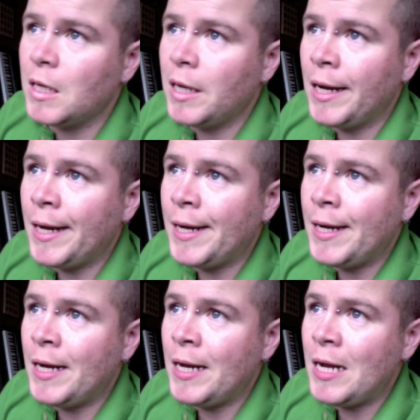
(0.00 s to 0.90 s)

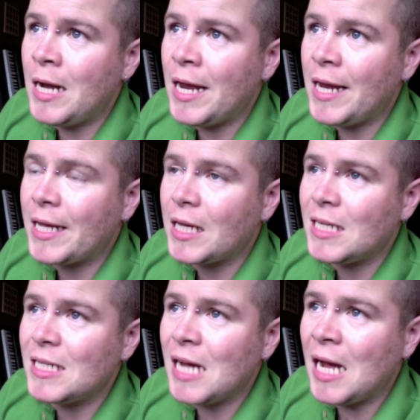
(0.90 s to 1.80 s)
like
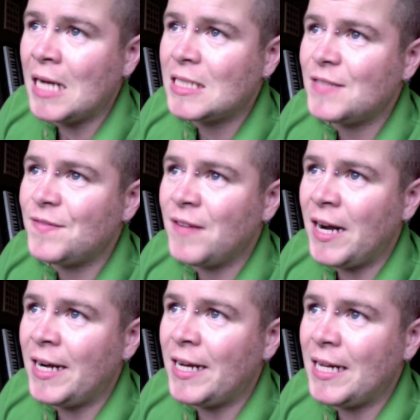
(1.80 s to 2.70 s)
Ant
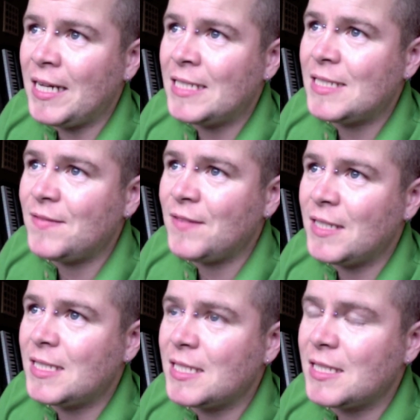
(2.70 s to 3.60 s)
Fire Ant,
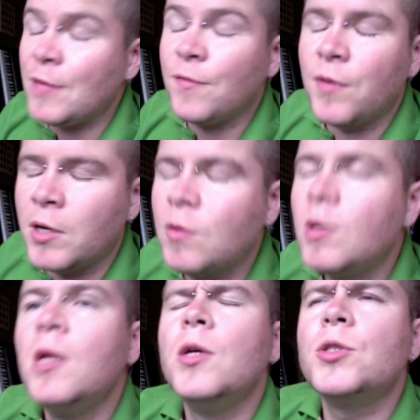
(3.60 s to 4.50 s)
what's this, Inferno,
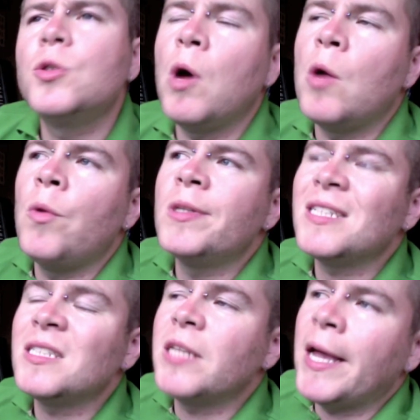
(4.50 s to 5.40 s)
so I want
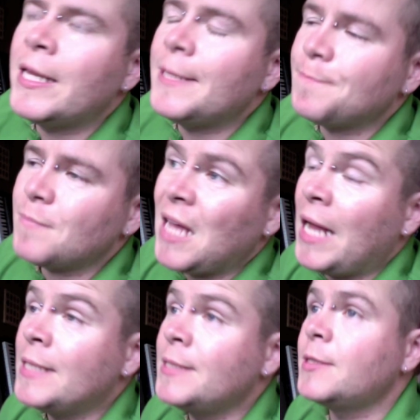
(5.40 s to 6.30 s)
Antagony.
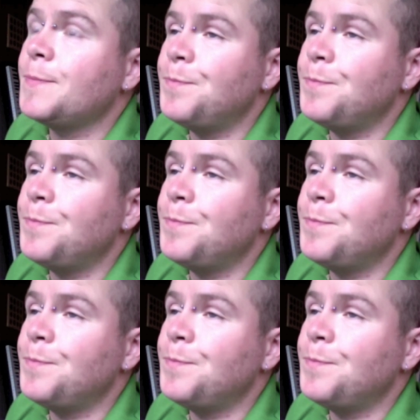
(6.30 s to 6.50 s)
And